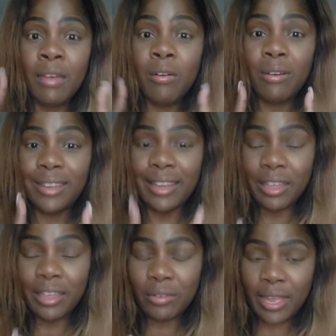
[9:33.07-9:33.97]
On the
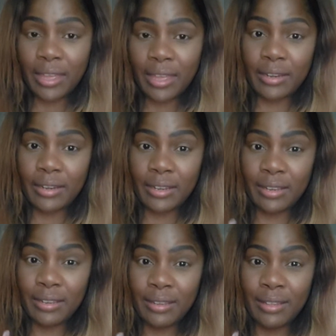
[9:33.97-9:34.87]
other hand,
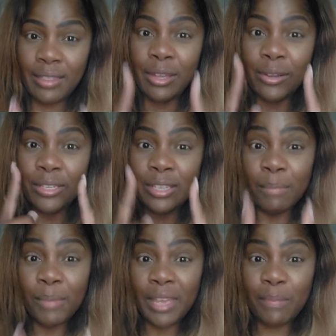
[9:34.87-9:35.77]
there are
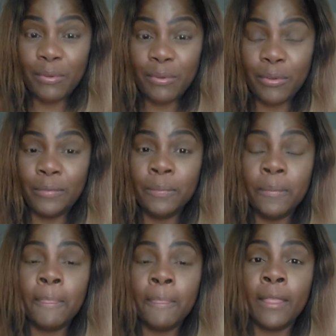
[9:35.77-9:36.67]
some people
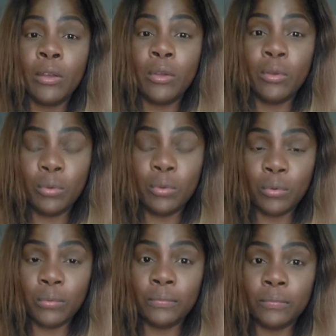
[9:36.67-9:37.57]

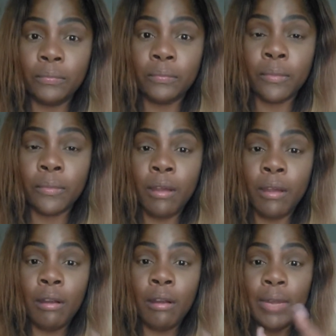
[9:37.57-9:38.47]
who
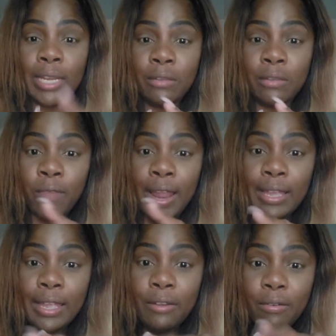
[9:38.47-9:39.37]
are already right
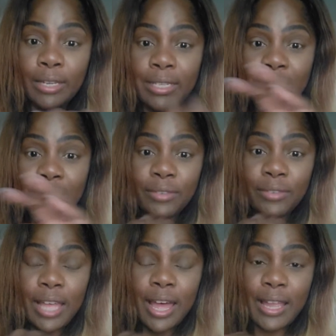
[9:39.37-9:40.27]
here on this other
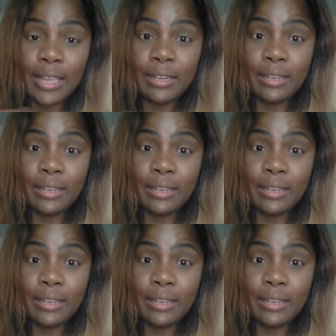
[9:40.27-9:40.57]
side,